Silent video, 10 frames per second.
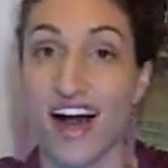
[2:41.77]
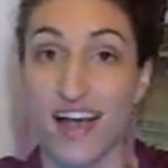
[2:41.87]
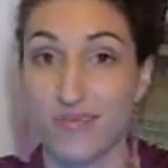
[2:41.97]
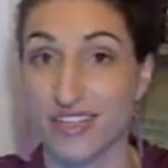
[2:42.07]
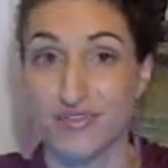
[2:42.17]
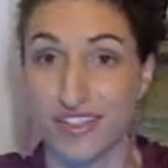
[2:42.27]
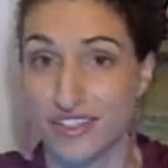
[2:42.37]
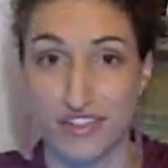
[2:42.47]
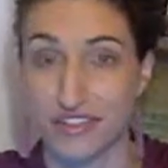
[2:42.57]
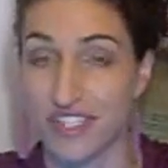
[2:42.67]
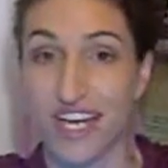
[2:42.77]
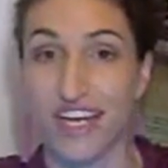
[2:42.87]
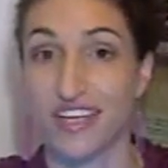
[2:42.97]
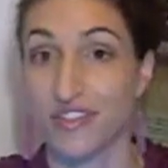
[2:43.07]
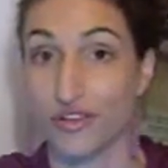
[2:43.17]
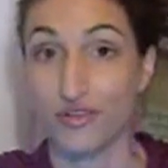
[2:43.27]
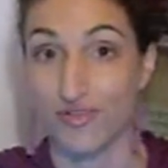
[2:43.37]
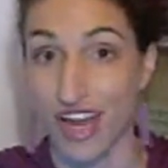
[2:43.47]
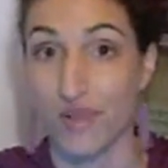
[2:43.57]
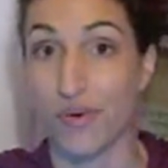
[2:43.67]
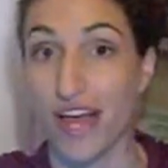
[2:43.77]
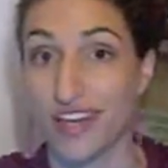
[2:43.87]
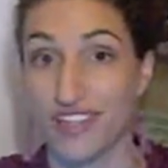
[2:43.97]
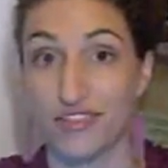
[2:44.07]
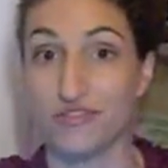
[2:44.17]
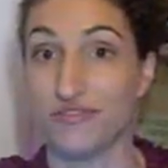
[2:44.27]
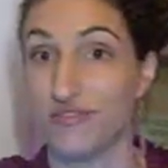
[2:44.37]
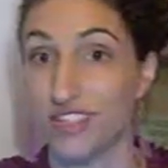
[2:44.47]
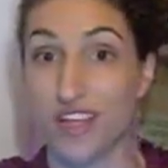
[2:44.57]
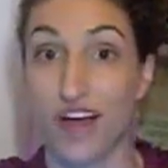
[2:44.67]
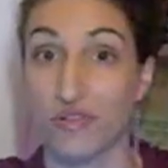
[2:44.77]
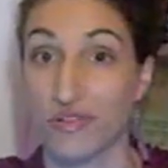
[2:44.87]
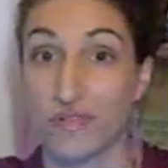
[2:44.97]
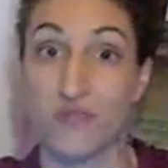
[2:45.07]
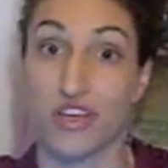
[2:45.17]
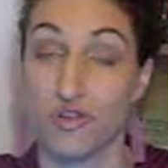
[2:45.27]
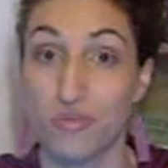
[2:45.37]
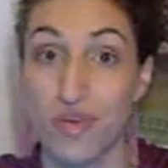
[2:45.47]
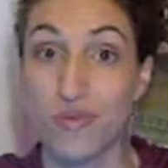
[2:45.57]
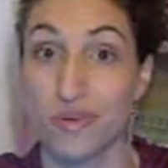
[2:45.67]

I believe that serial dating is a great way to not only meet new people,